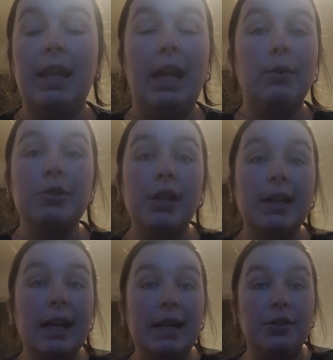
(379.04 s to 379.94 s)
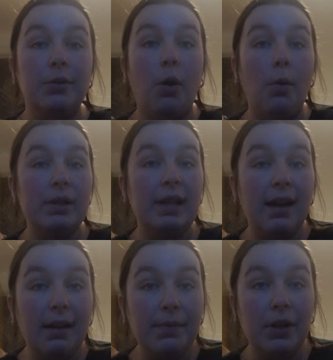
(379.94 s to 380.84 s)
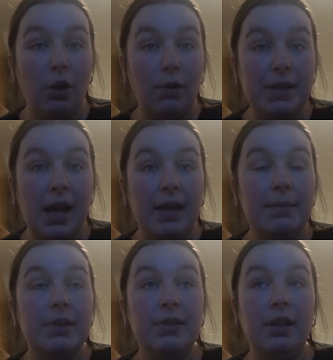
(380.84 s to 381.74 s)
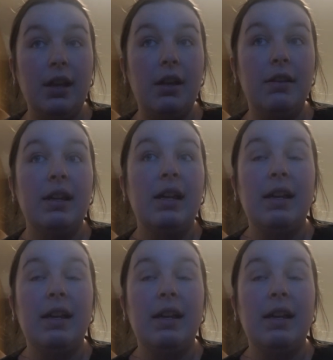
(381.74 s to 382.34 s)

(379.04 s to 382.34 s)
language learning, I don't always have a lot of time to learn.